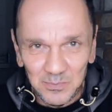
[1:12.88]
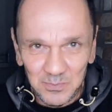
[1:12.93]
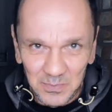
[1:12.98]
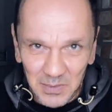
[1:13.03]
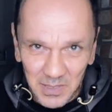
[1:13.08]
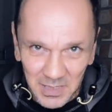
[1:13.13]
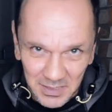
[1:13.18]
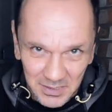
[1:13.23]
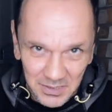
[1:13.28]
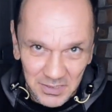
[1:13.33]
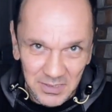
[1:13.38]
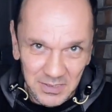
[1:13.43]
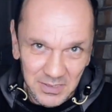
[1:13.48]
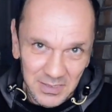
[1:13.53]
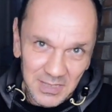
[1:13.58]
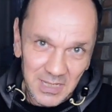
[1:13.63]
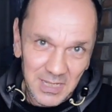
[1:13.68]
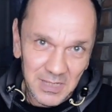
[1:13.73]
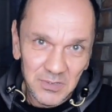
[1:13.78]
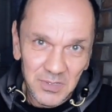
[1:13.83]
But
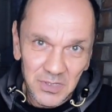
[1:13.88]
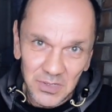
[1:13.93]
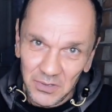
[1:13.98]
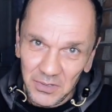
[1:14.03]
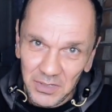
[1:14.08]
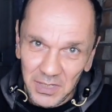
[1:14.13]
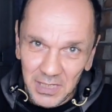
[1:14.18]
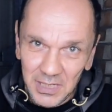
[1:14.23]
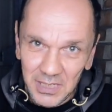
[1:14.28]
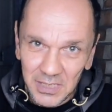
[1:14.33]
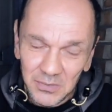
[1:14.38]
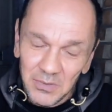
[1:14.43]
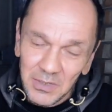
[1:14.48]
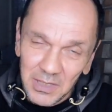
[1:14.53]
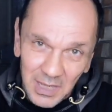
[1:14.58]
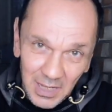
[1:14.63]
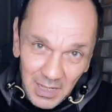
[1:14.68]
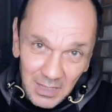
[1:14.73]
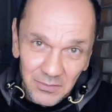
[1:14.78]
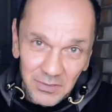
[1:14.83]
the downside is with
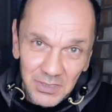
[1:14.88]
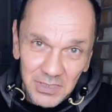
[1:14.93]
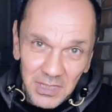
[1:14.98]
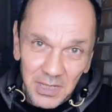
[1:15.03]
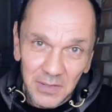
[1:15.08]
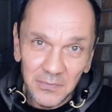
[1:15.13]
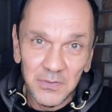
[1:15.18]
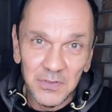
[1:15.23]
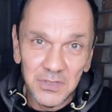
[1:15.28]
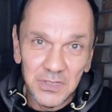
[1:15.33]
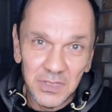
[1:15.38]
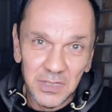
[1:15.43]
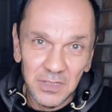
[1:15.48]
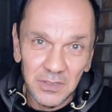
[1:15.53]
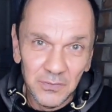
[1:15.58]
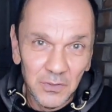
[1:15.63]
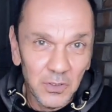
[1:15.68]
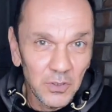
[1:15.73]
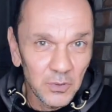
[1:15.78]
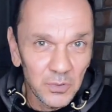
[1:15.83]
a calorie deficit,
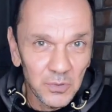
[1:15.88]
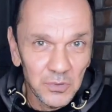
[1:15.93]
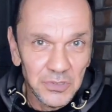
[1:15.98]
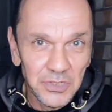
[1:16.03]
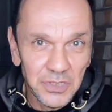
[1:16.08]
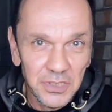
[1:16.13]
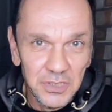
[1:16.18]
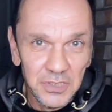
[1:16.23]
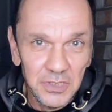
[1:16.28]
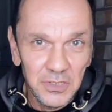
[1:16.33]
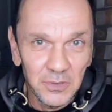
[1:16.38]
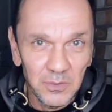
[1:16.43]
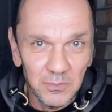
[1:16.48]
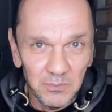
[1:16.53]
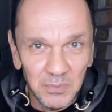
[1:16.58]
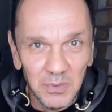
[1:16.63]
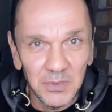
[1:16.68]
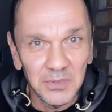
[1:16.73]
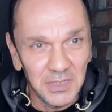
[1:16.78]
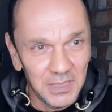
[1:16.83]
of course, is your
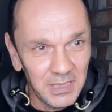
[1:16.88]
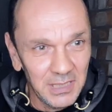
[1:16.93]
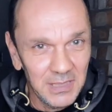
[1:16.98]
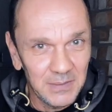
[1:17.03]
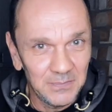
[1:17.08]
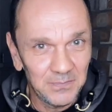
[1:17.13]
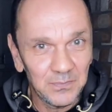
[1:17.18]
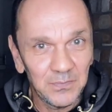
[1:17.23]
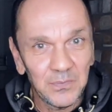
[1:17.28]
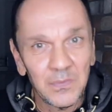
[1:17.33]
body,